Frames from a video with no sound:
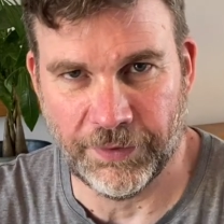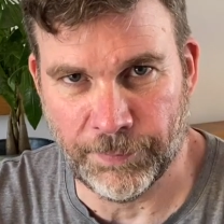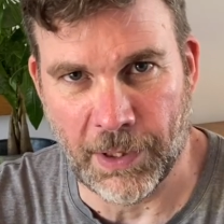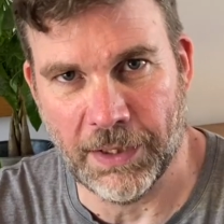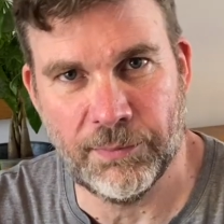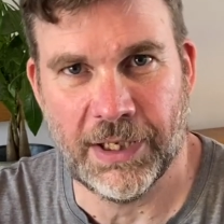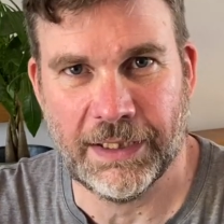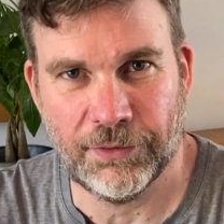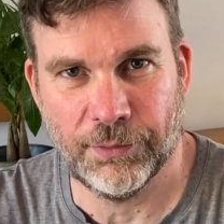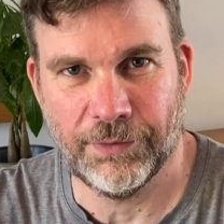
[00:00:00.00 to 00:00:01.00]
spine
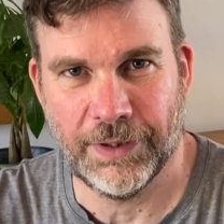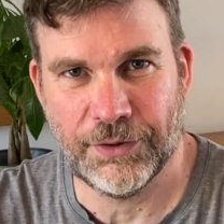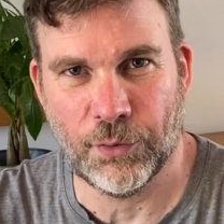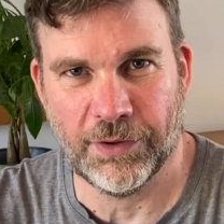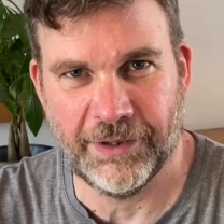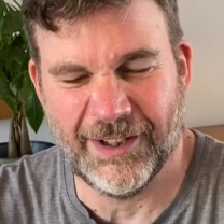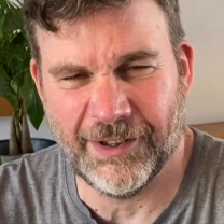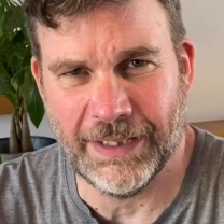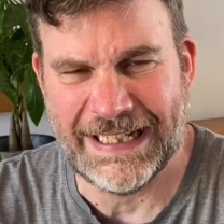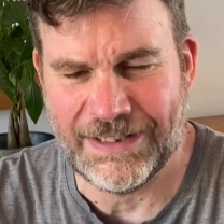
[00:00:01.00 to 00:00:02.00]
breaker or a dog era,
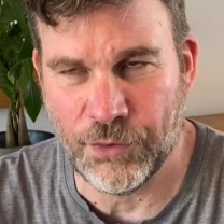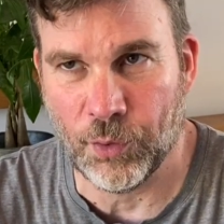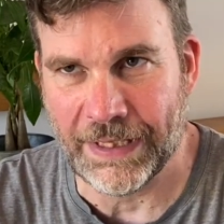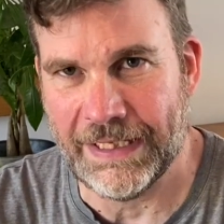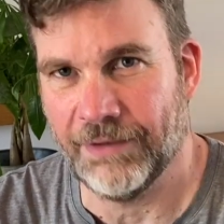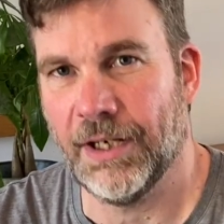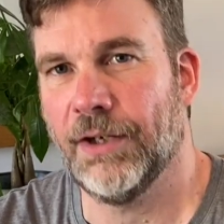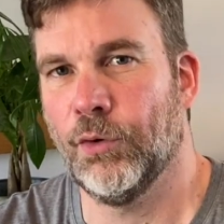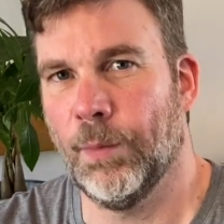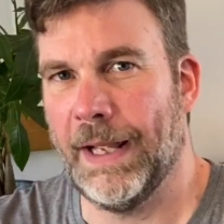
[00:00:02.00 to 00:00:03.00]
dog era
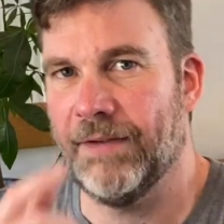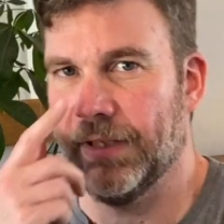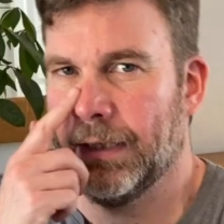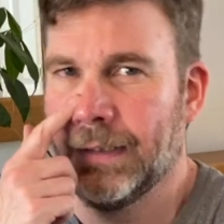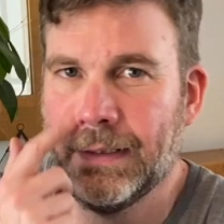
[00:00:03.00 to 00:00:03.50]
or whatever,